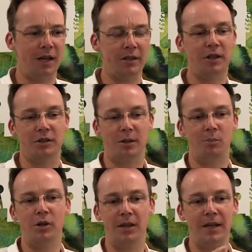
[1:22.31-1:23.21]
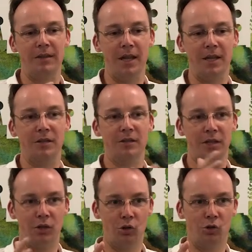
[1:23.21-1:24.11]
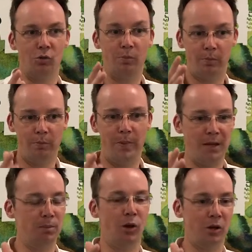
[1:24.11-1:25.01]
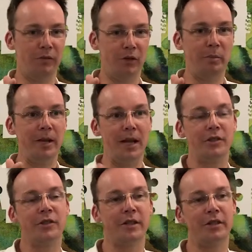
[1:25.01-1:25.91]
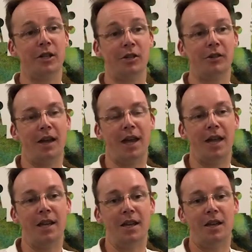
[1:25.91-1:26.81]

essentially a monolithic single big block of UPS, to a